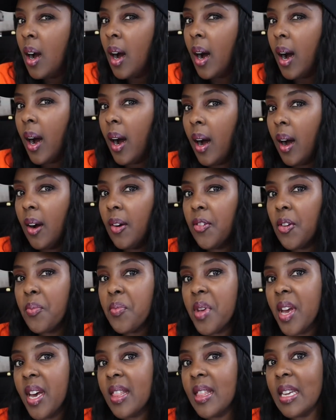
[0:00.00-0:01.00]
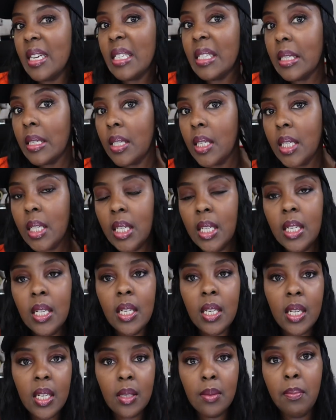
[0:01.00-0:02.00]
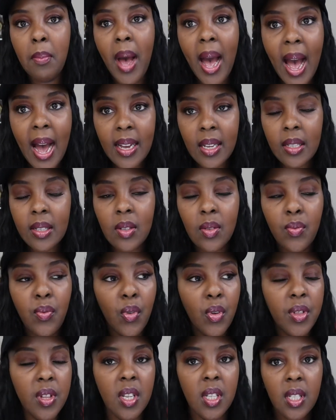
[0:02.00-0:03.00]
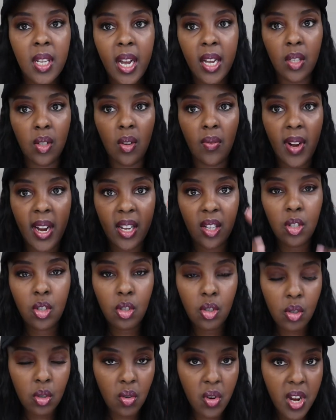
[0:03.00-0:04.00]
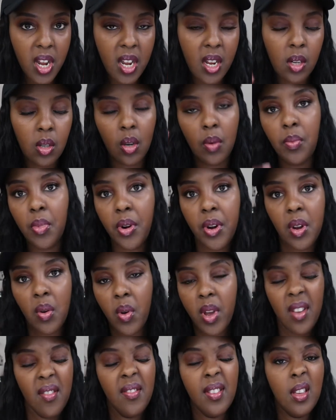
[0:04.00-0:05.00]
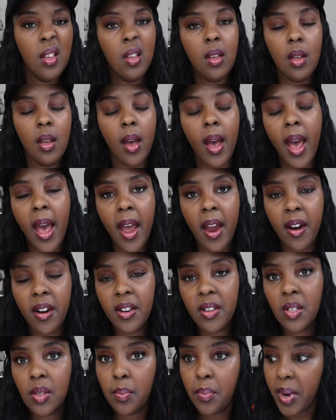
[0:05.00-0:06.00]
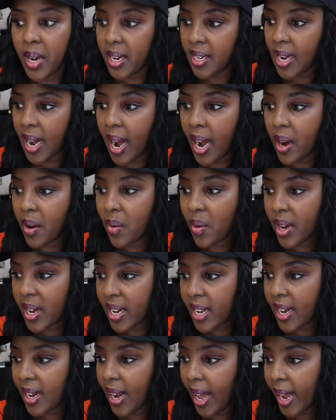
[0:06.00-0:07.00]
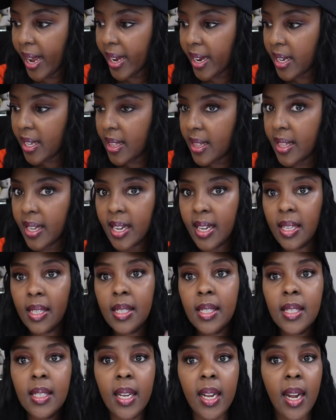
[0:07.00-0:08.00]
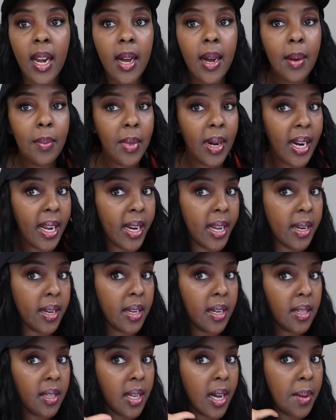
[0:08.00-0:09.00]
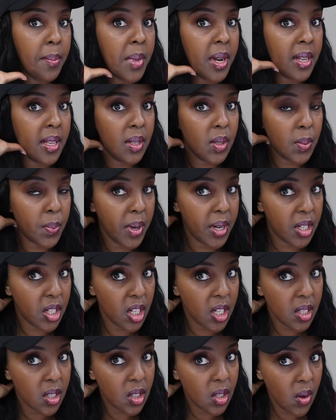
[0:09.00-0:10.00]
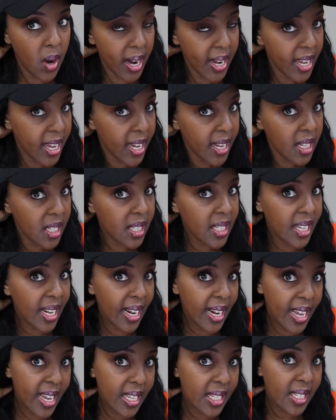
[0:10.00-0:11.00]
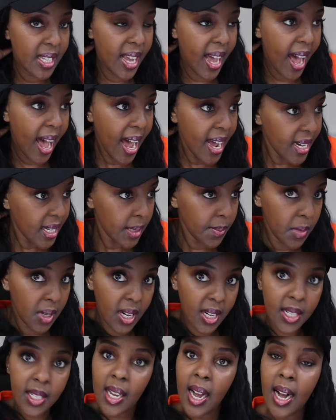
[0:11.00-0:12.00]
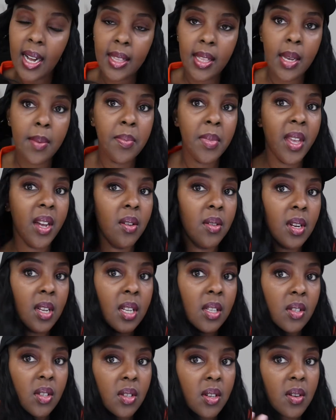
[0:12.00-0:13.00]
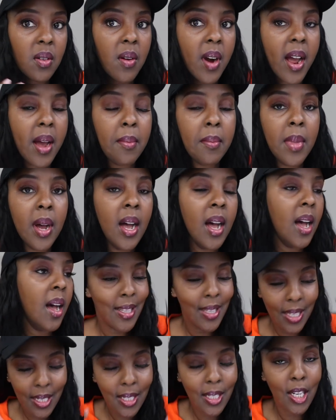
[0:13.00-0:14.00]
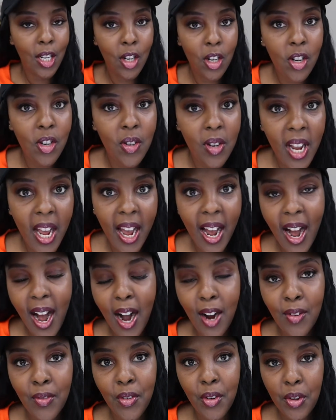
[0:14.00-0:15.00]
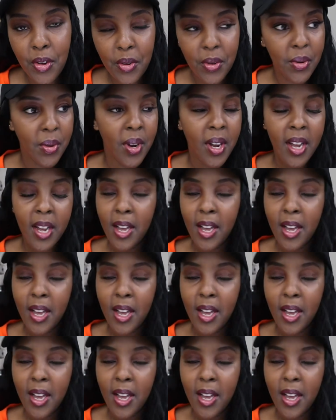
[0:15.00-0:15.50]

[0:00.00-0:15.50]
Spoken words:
For me, I think 16 is max for these kinds of like straight or body wavy hairs, but I really like this, and I'm glad I made this purchase. So again, it's the Lazy Hat. I'm gonna tag them, they're on Instagram. This is a good hair hack for you.